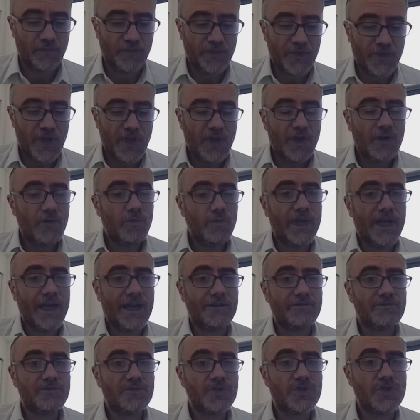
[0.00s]
We have
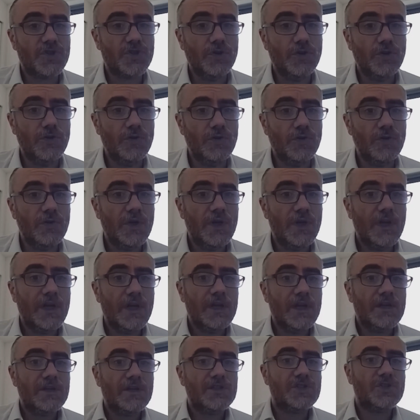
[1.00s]
to
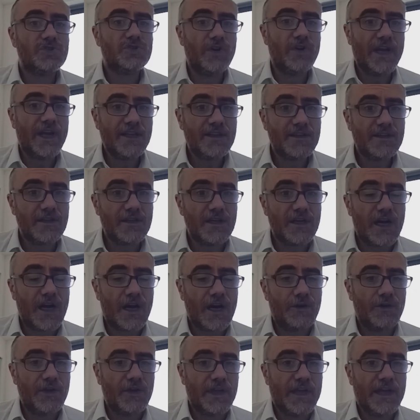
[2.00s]
strengthen our
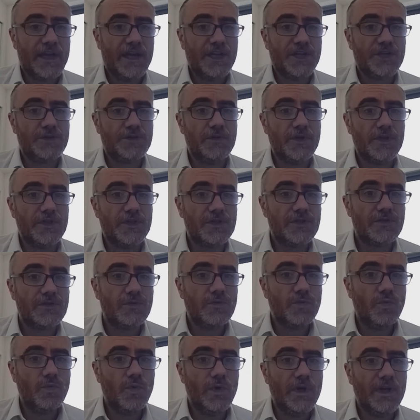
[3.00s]
engagement
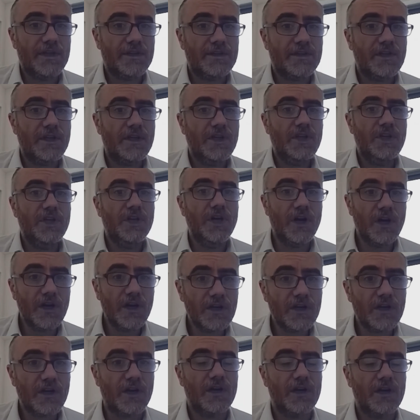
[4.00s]
with
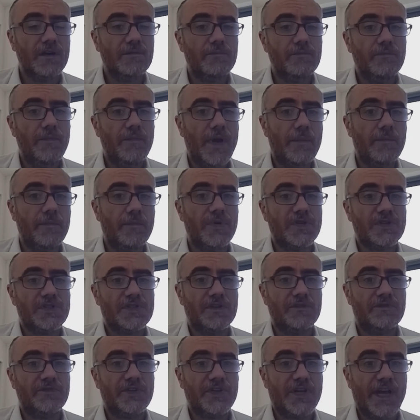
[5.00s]
younger members of
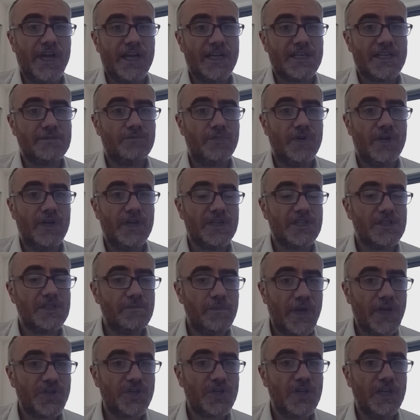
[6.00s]
the diaspora,
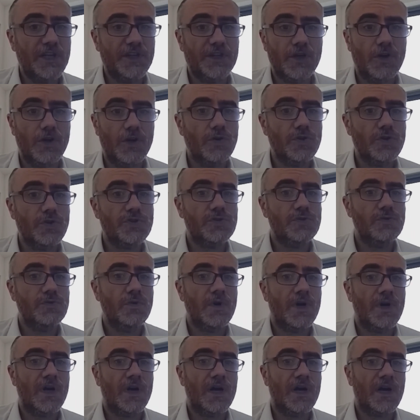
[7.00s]
especially those who
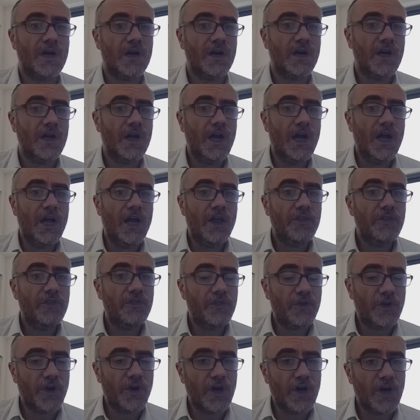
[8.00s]
are
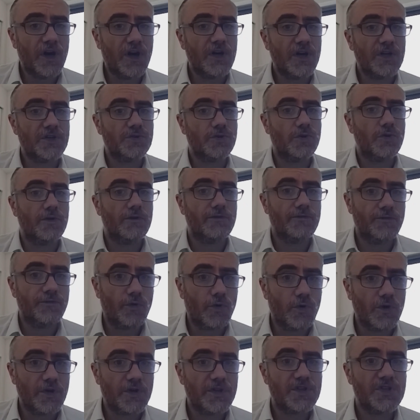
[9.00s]
third or
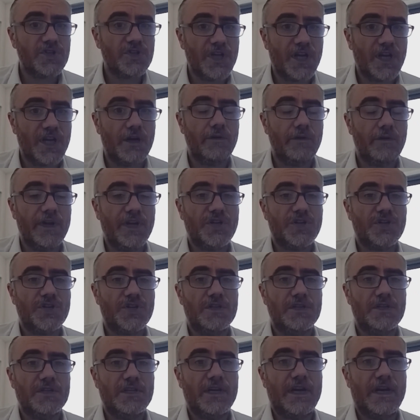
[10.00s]
fourth generation
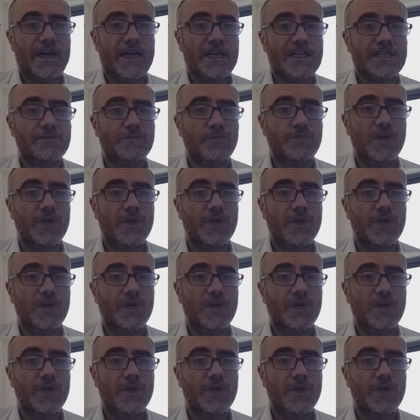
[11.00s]
diaspora,